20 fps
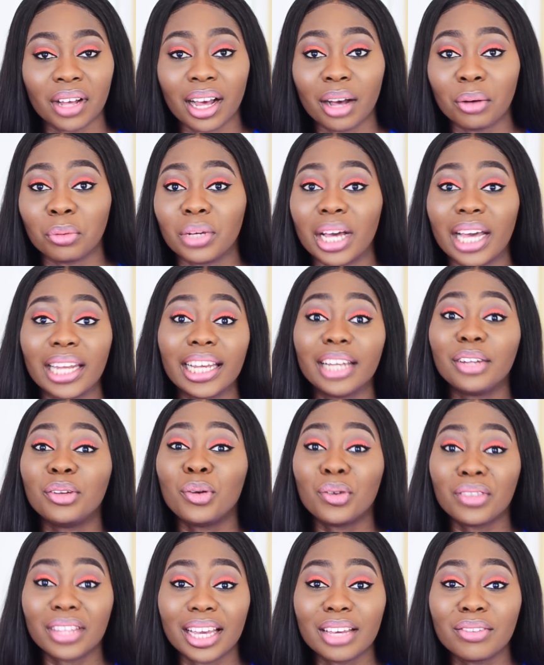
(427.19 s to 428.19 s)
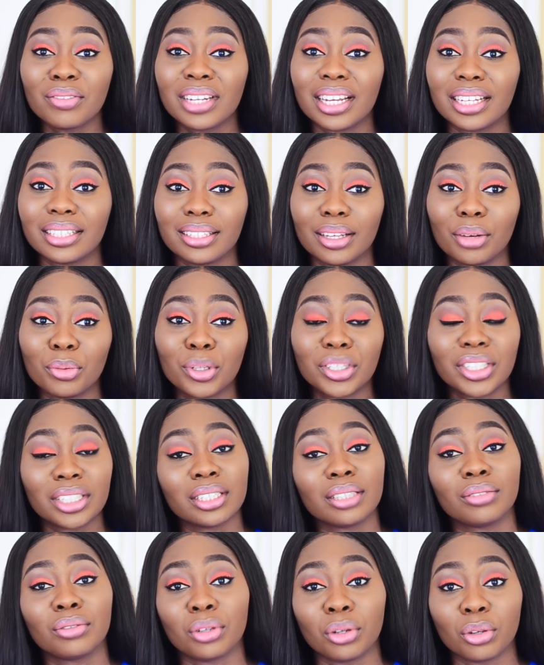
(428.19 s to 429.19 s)
And I know that even as you're watching
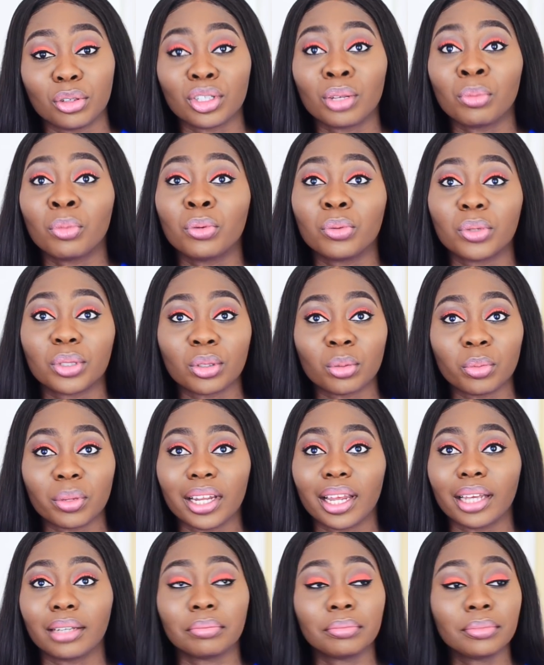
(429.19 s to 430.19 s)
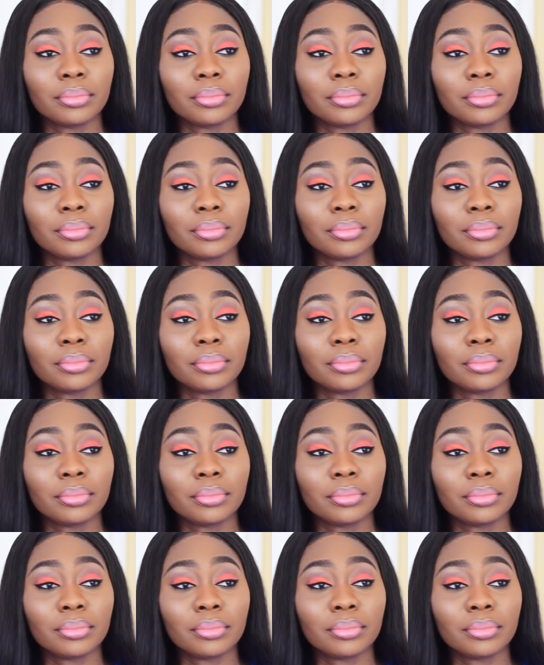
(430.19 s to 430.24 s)
this video, someone will still be like,